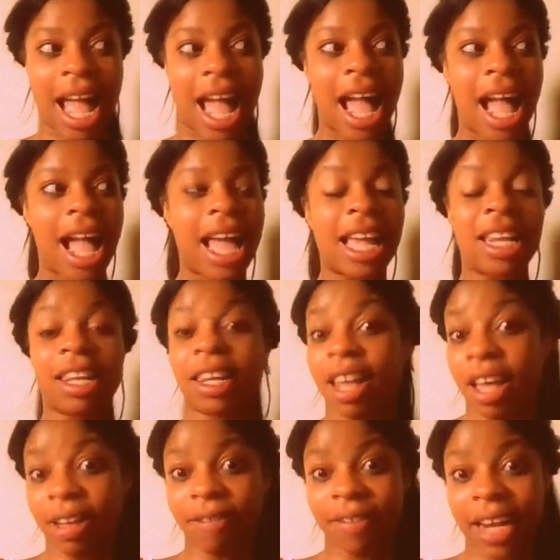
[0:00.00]
and
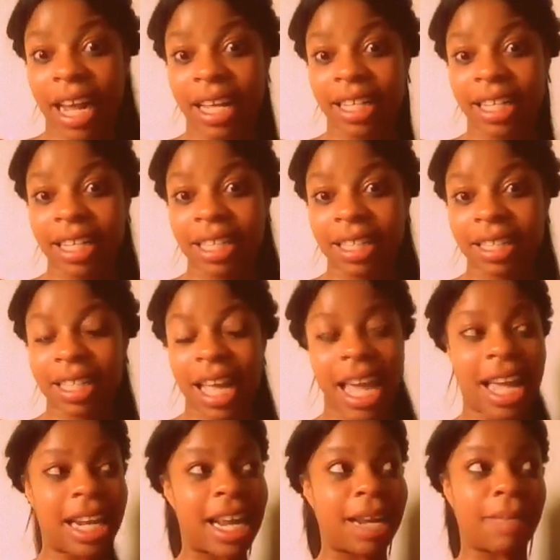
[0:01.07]
love Nikes
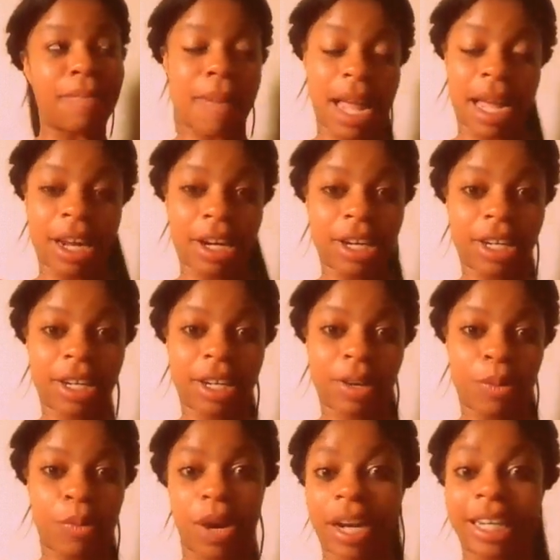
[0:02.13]
and admire
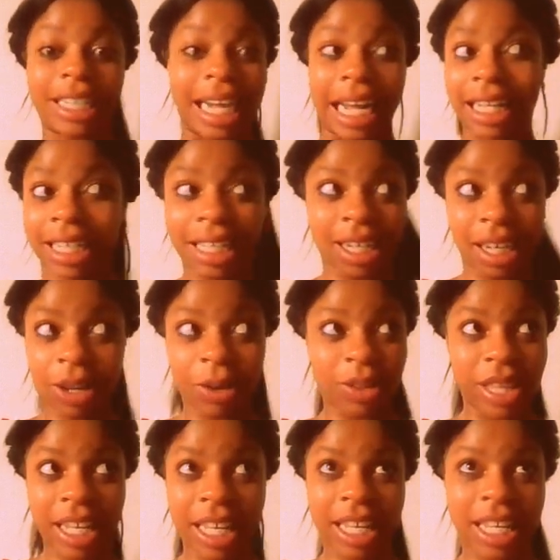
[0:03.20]
wearing Nike
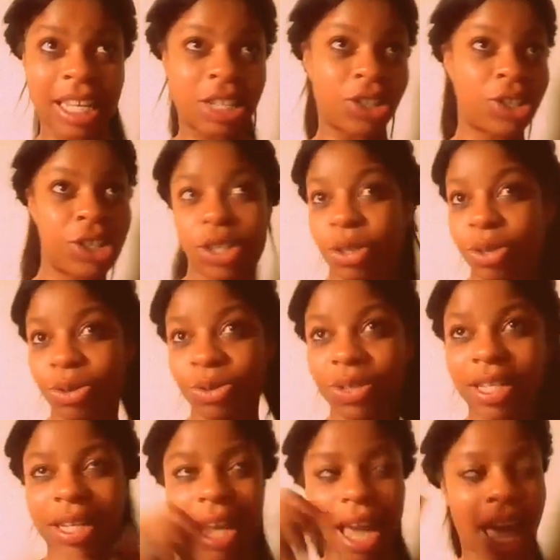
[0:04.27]
clothing and
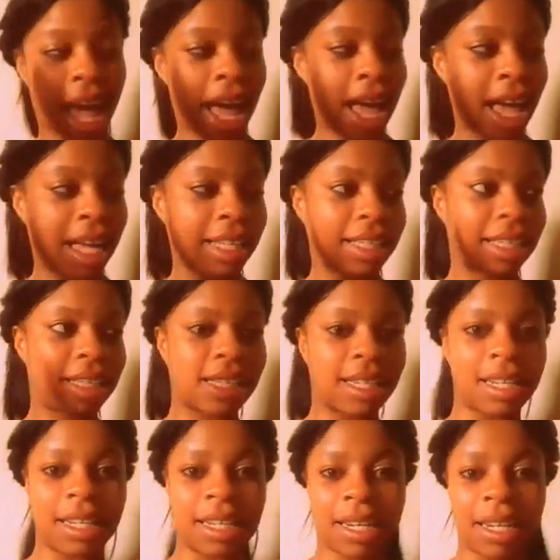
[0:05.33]
shoes and hats
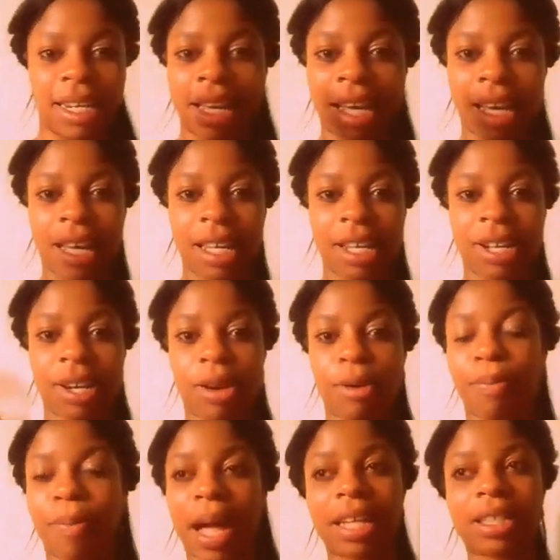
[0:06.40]
and
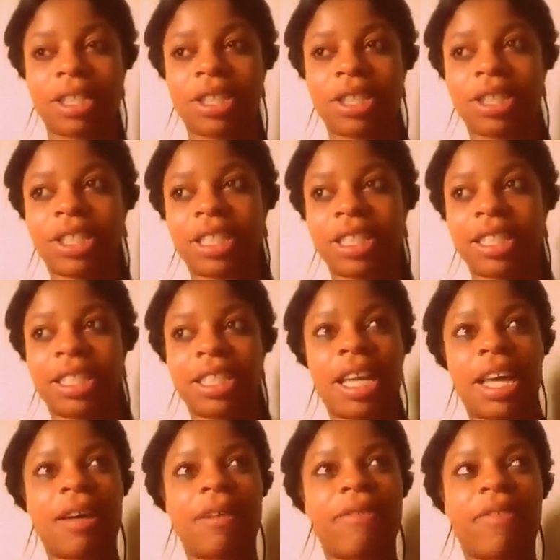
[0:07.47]
boxers and
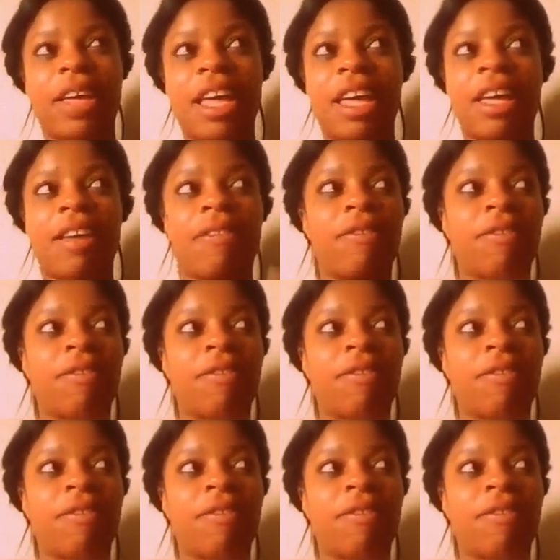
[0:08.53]
stuff if